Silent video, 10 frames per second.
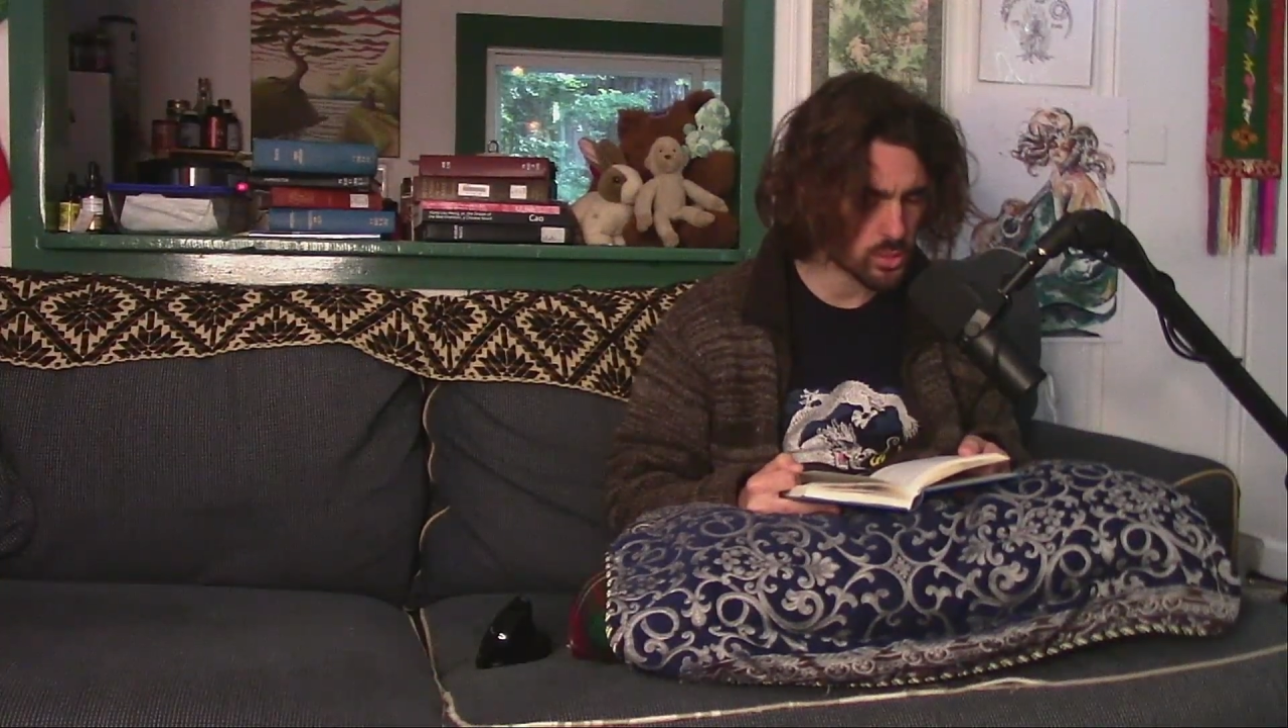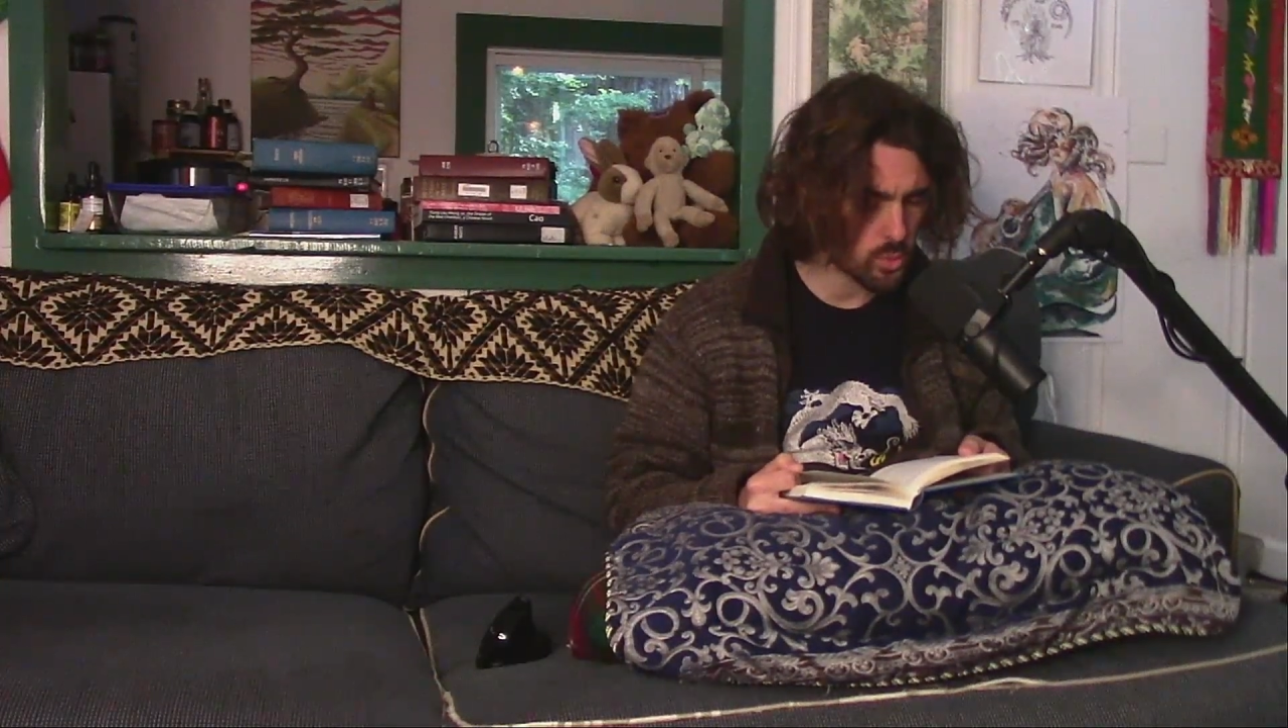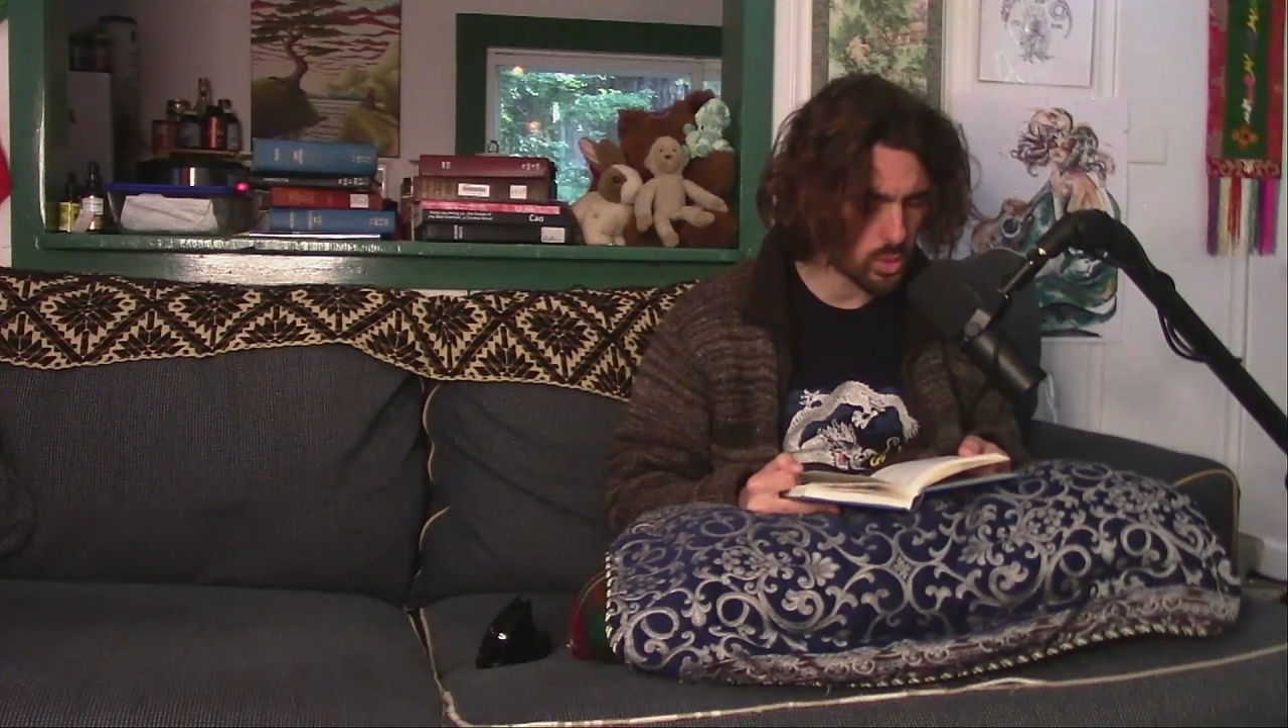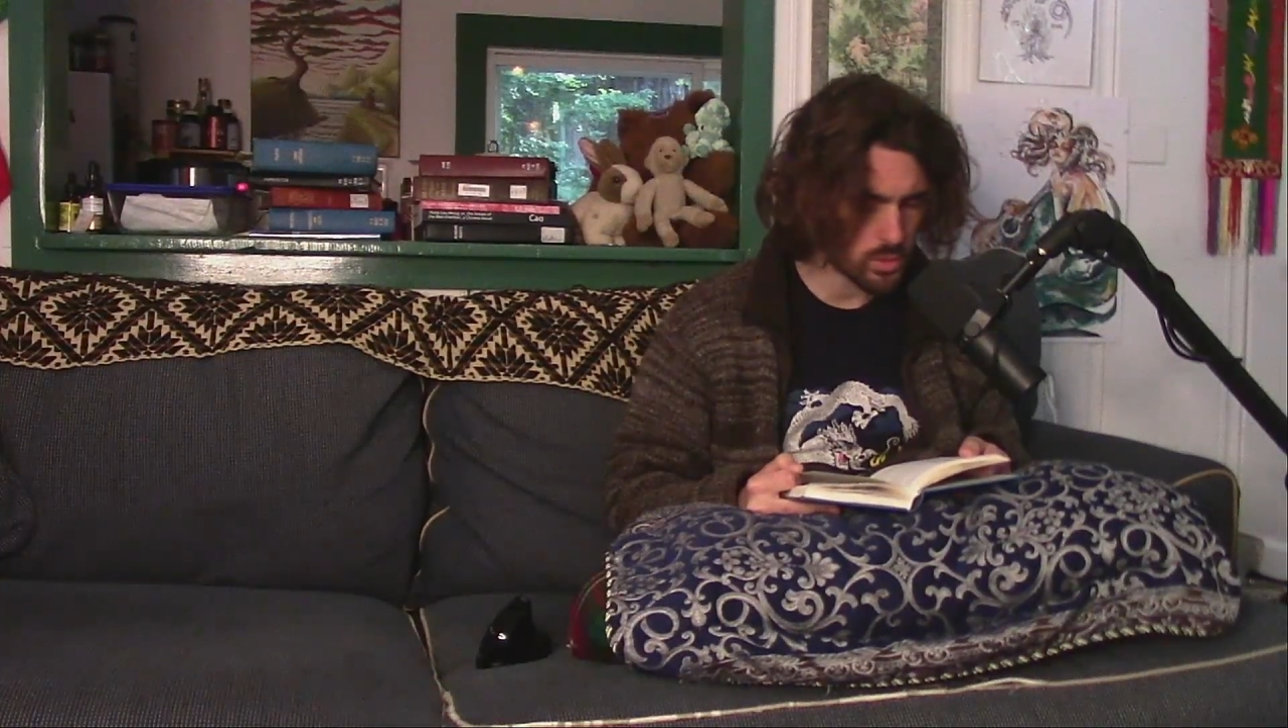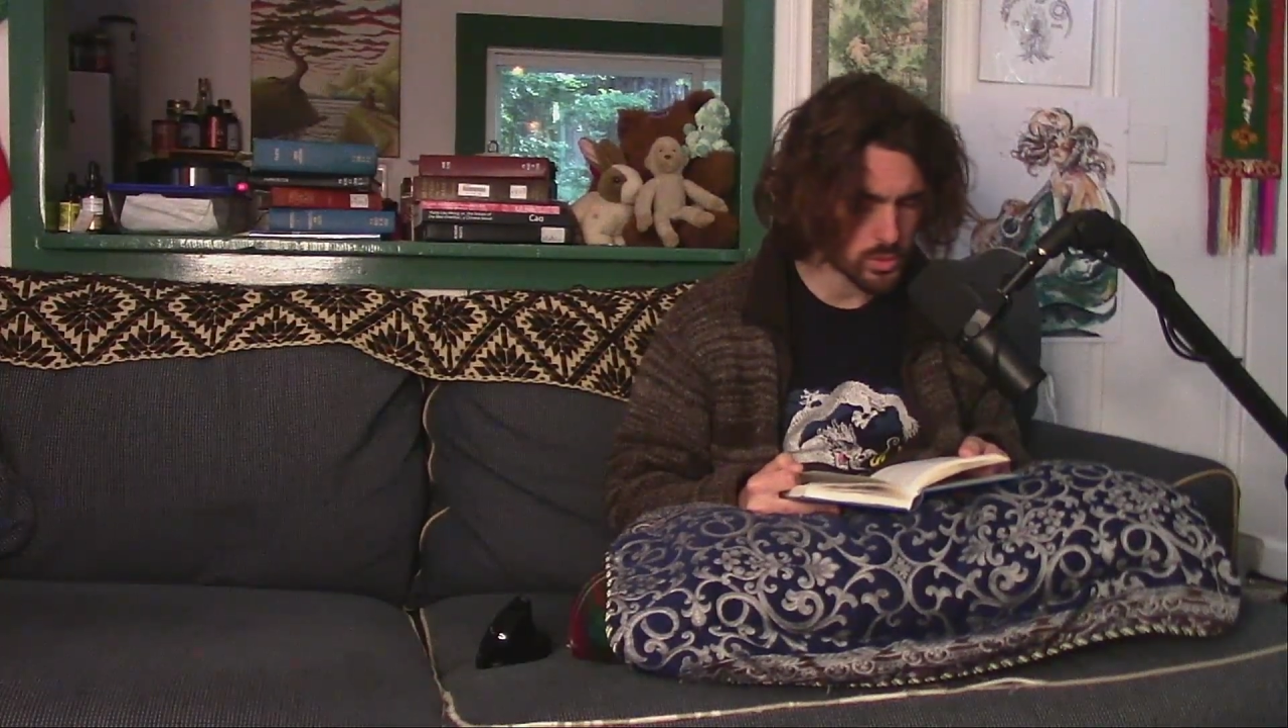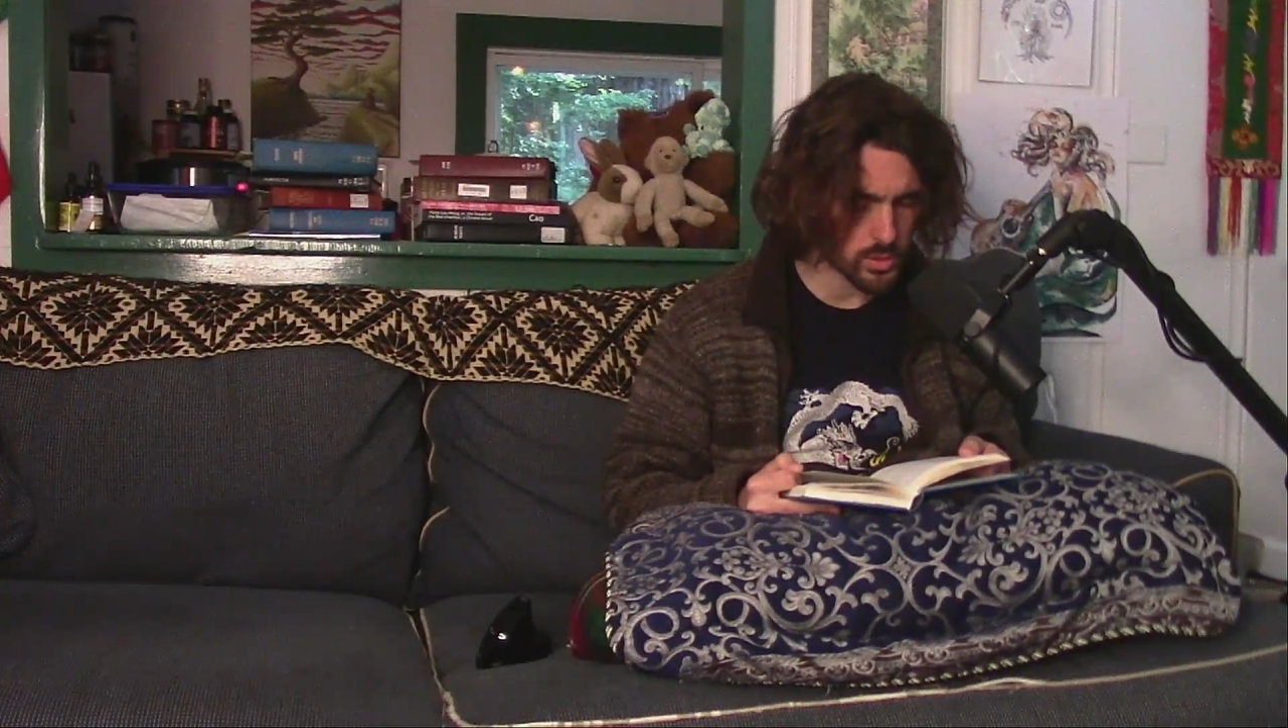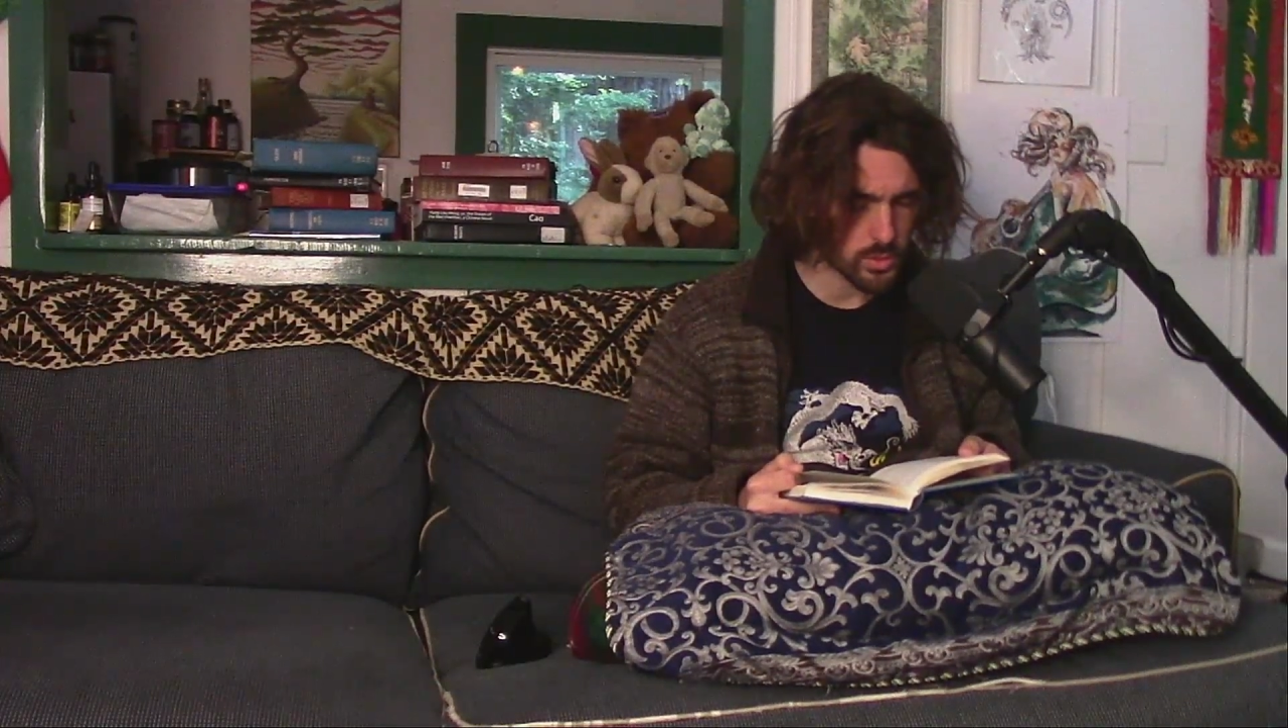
Walter